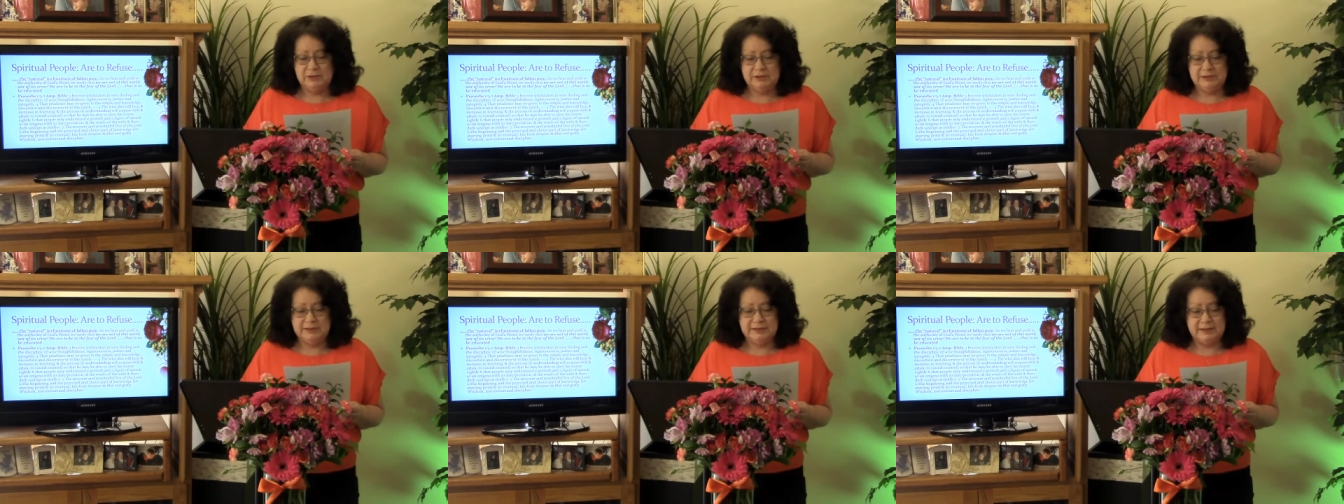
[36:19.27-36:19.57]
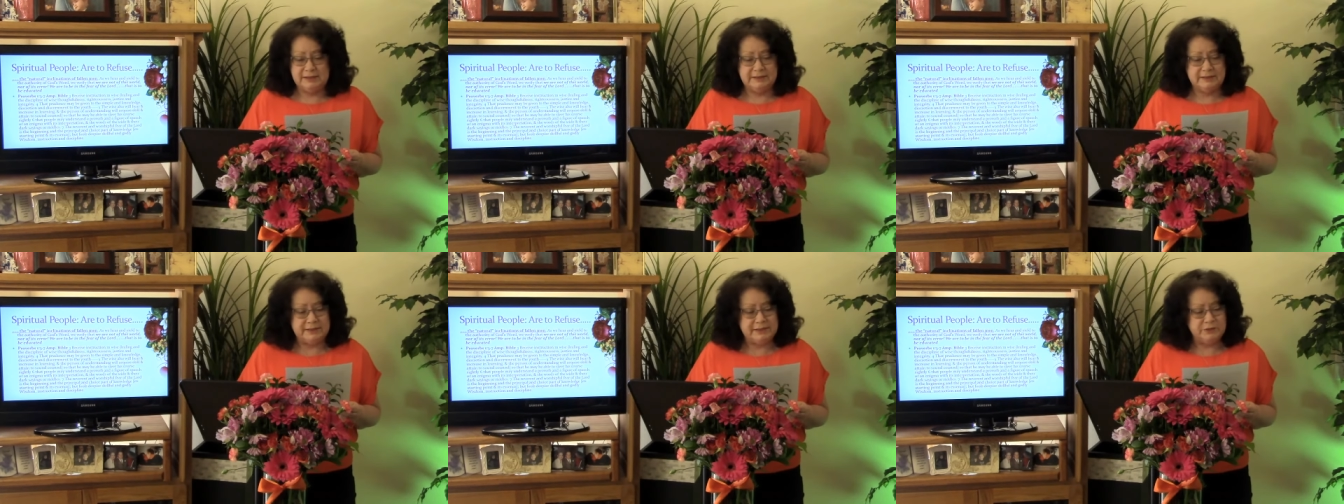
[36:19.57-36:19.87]
it
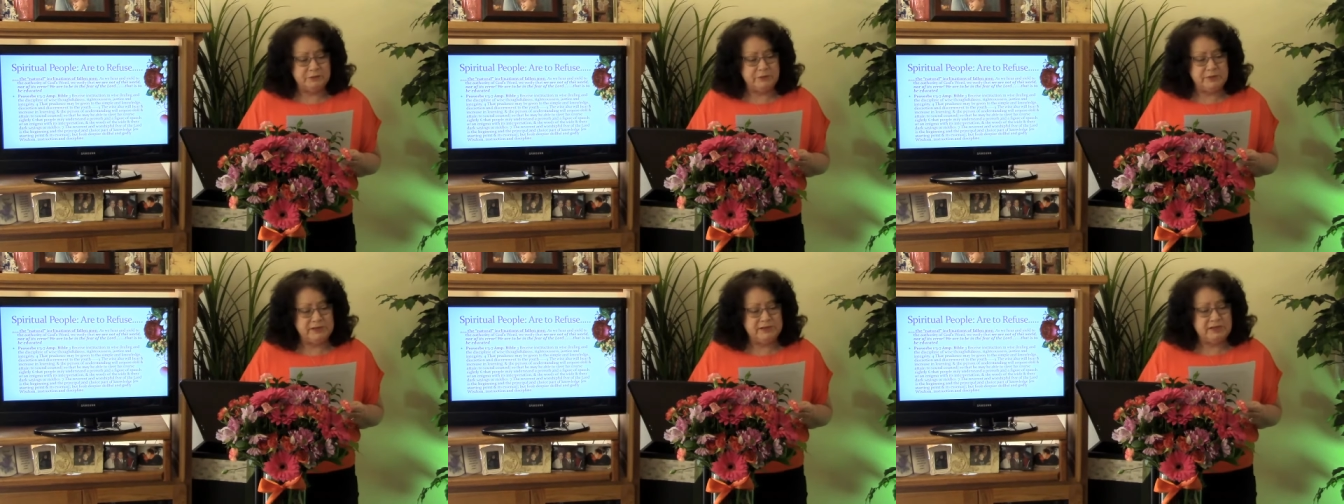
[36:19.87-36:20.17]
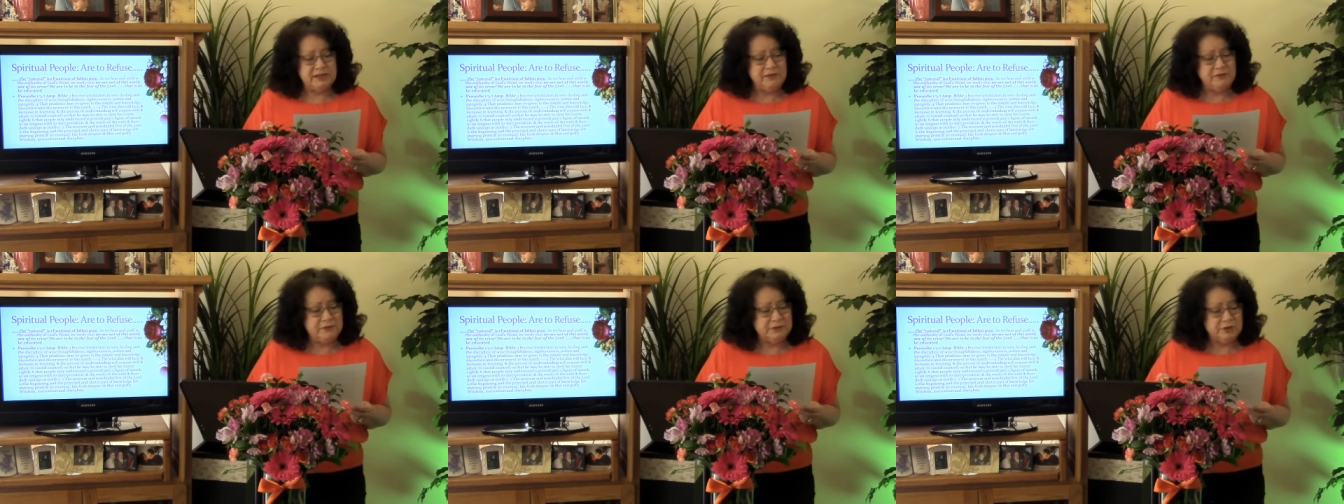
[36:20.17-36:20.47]
says this
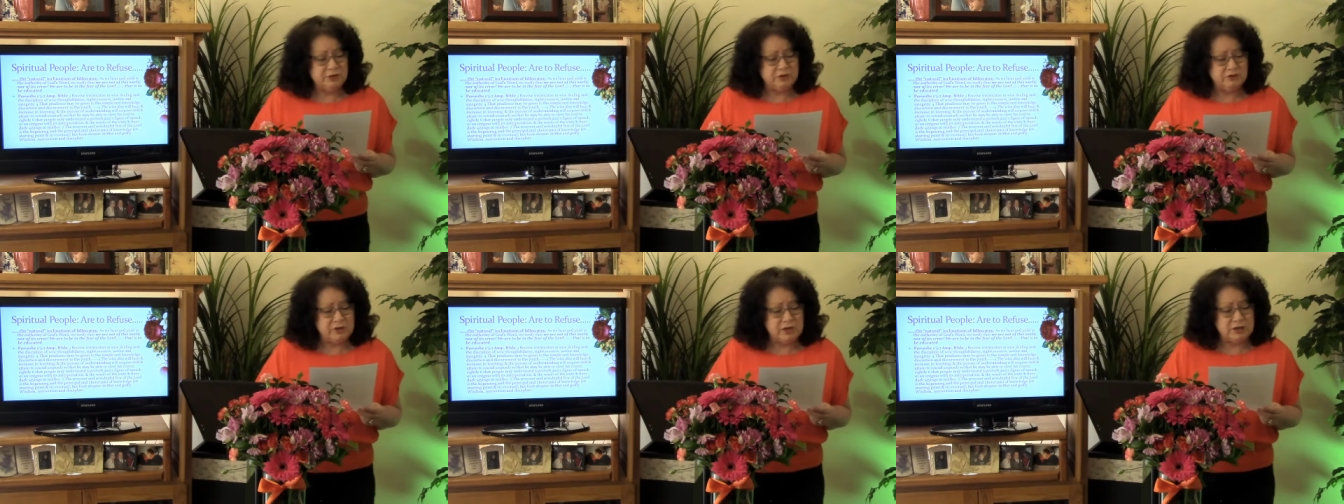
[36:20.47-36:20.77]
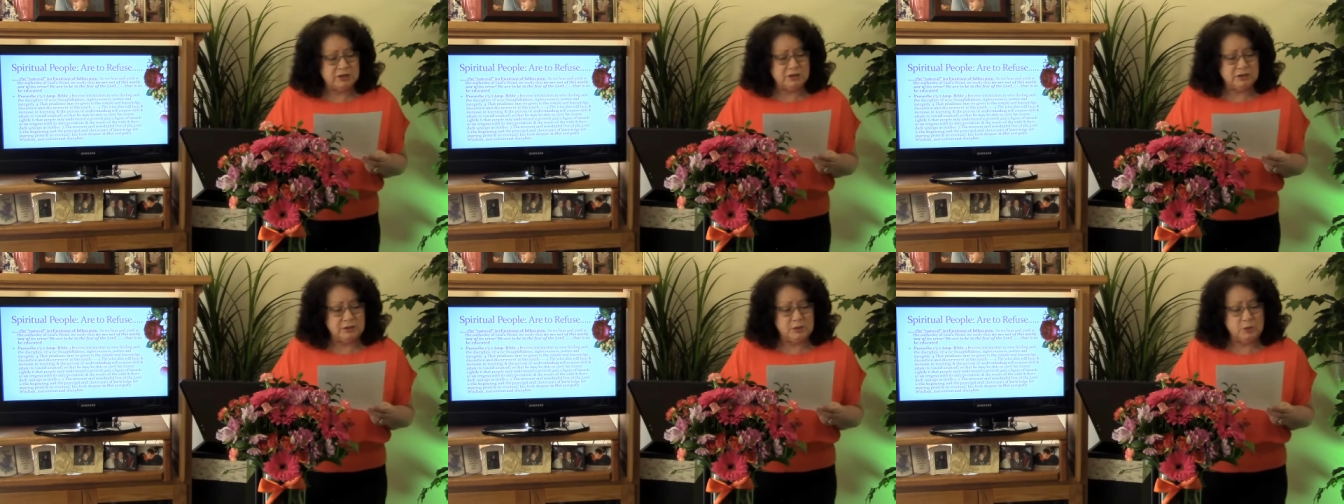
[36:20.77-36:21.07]
Receive
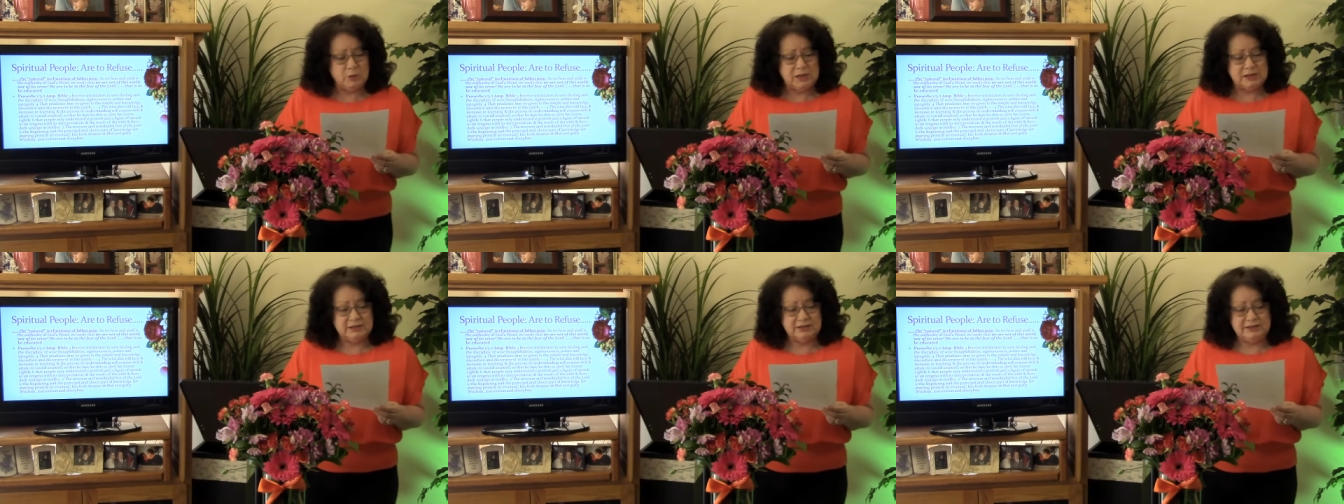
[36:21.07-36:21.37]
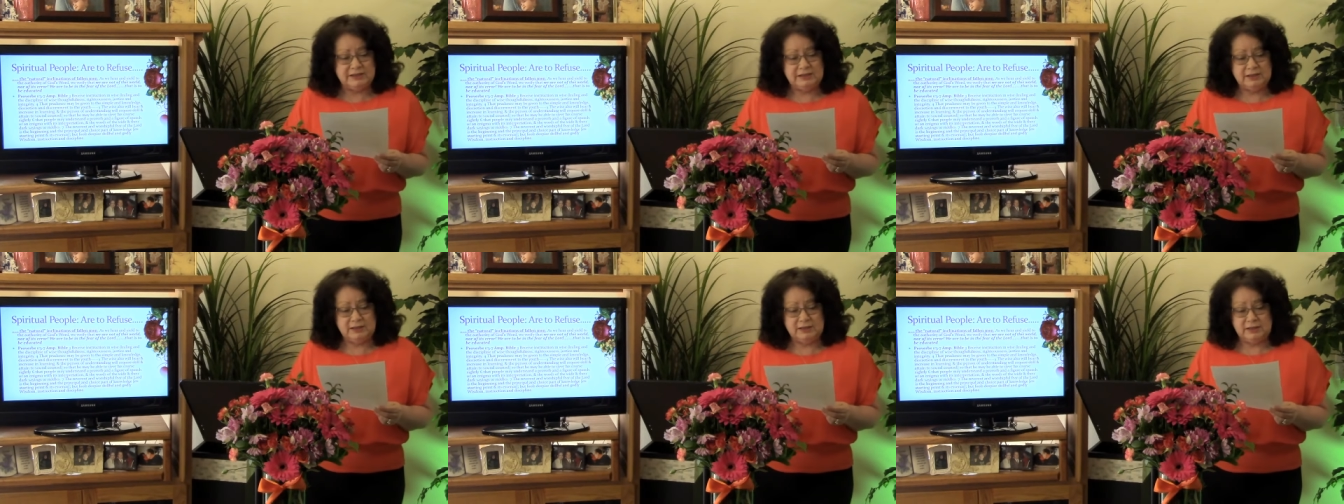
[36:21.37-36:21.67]
instruction in wise
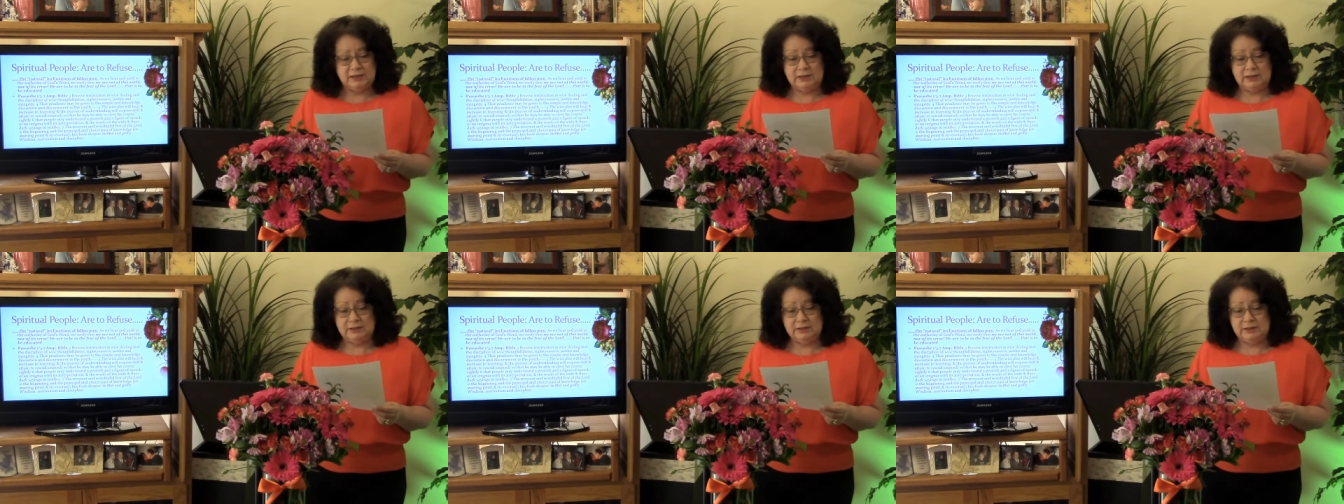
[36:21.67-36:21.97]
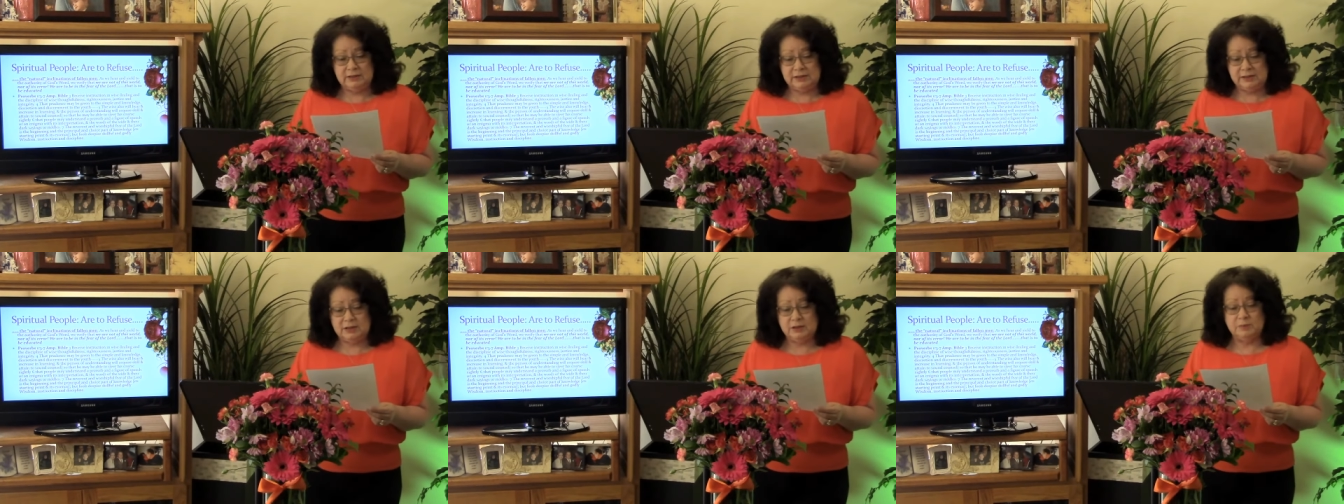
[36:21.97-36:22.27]
dealing and the
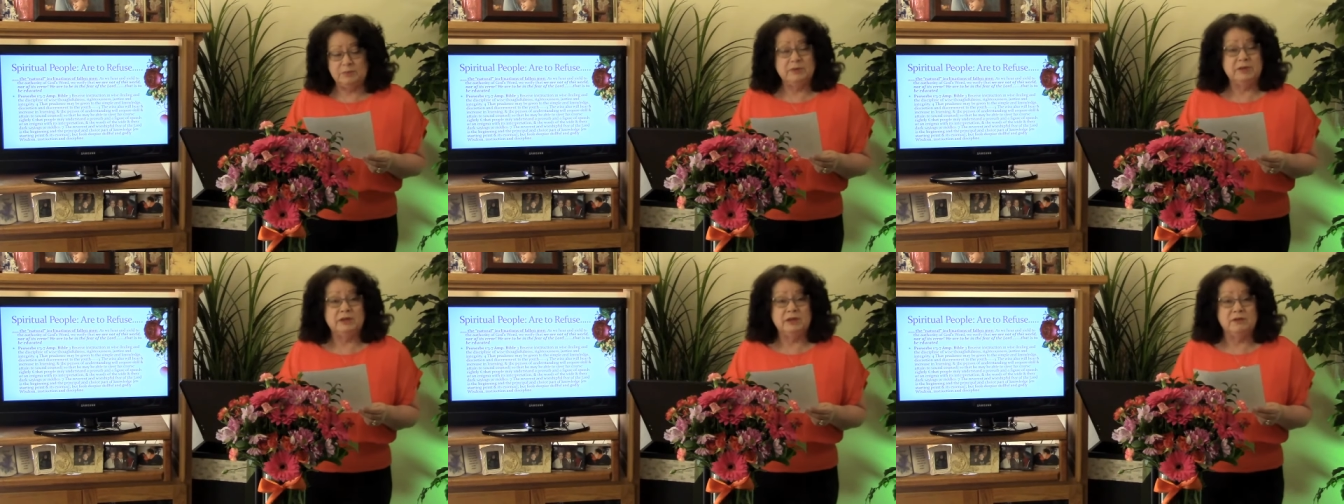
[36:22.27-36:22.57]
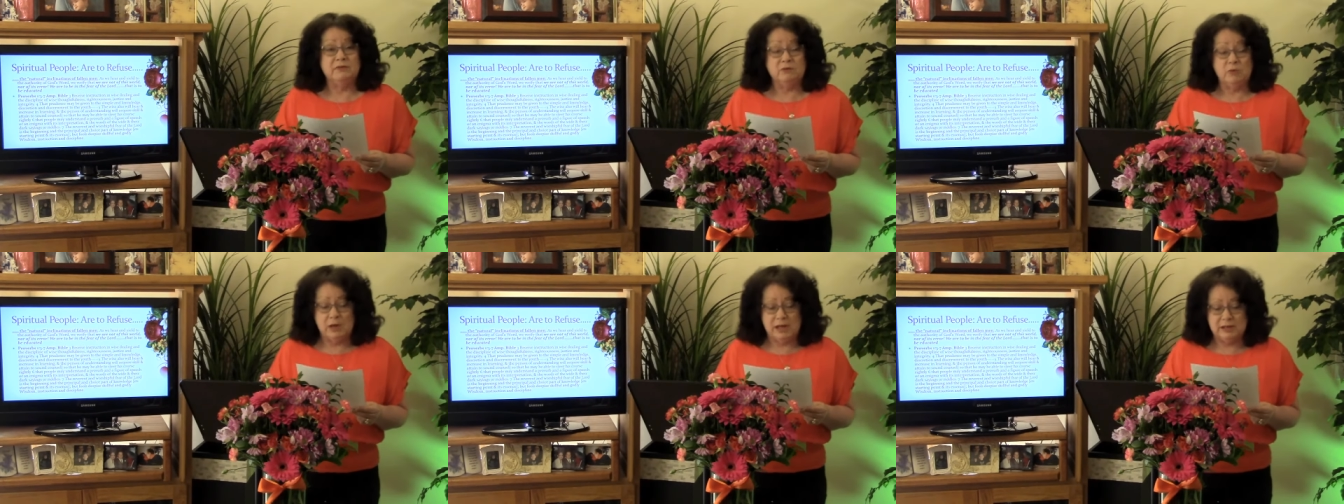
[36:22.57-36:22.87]
discipline
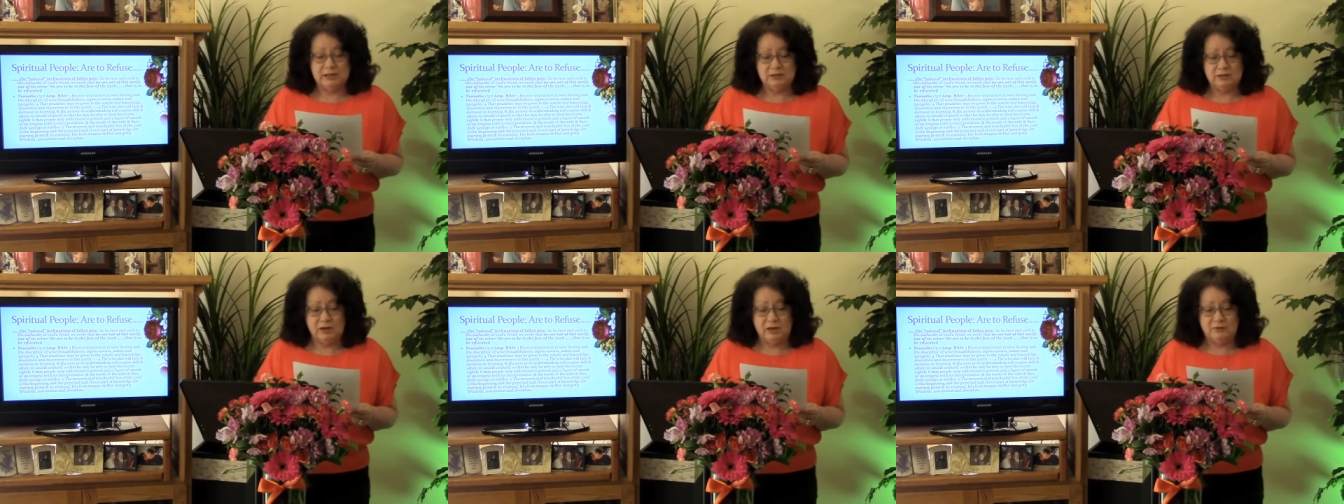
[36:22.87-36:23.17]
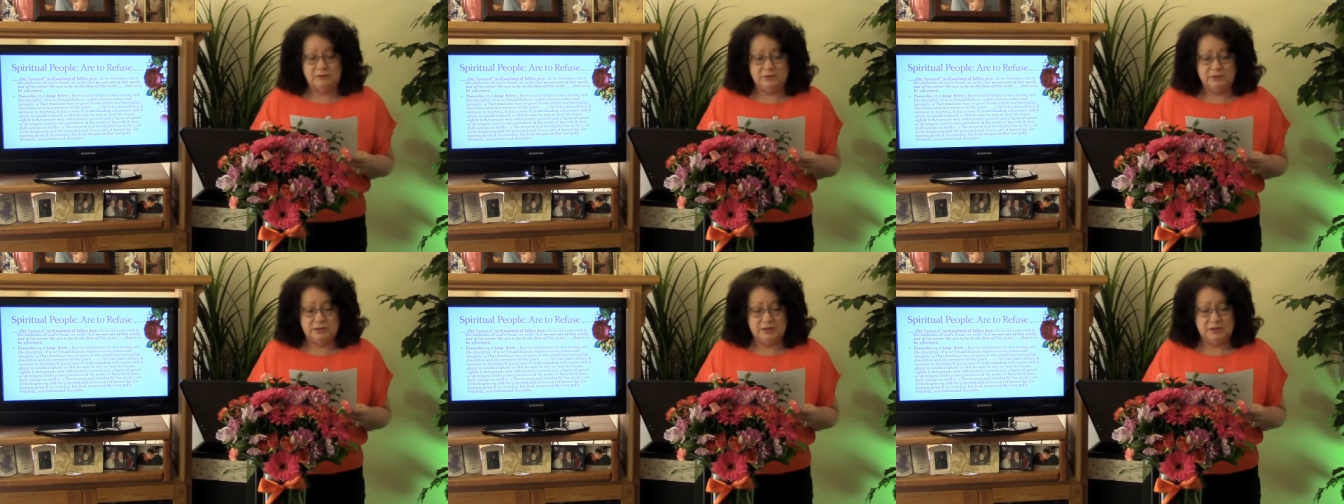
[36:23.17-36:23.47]
of wise
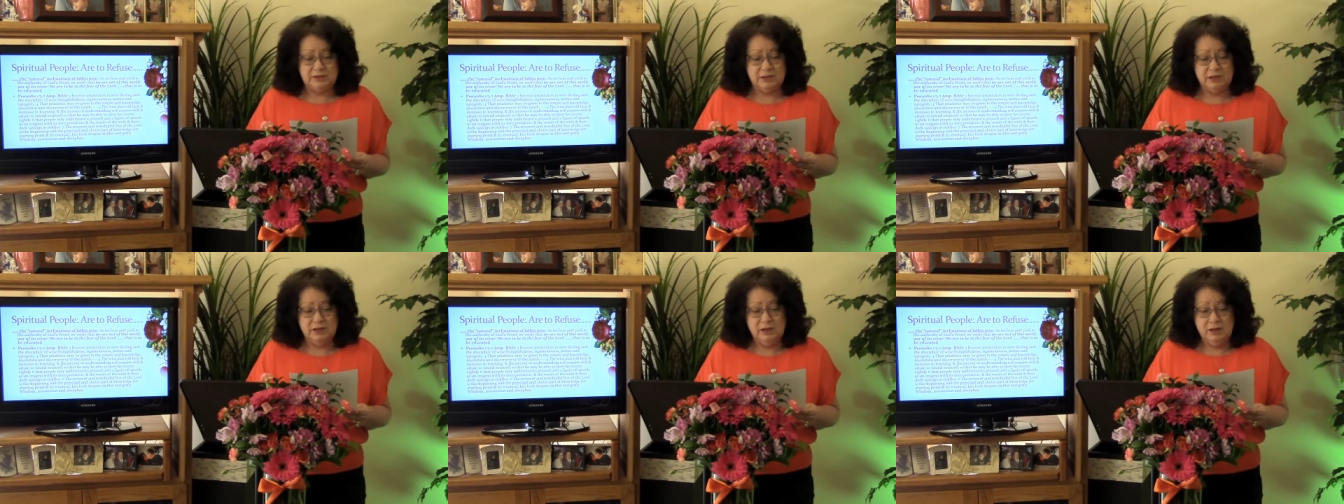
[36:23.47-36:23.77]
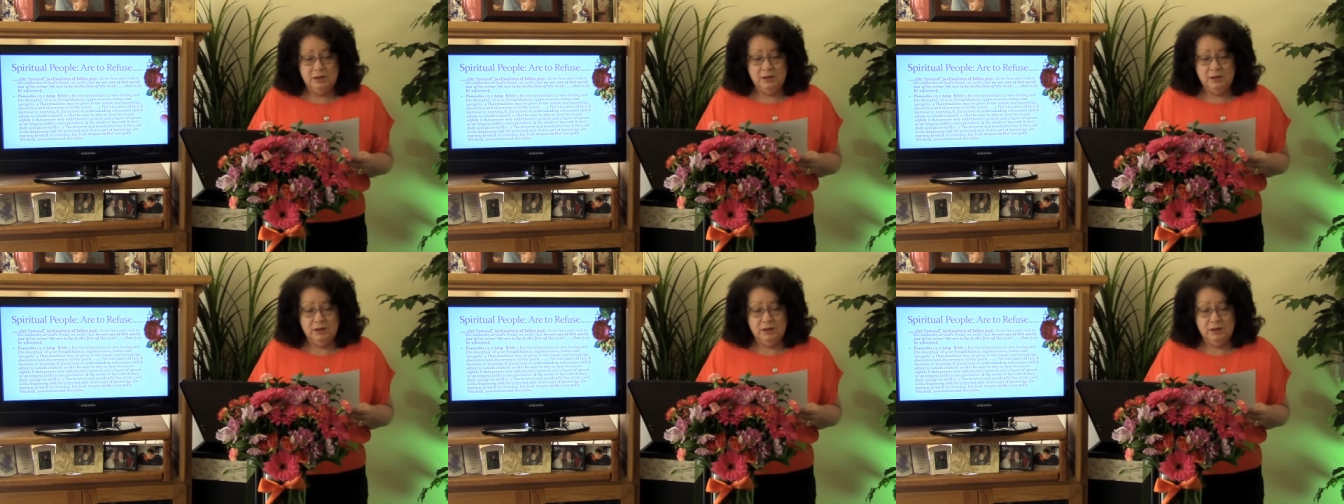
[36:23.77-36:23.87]
thoughtfulness,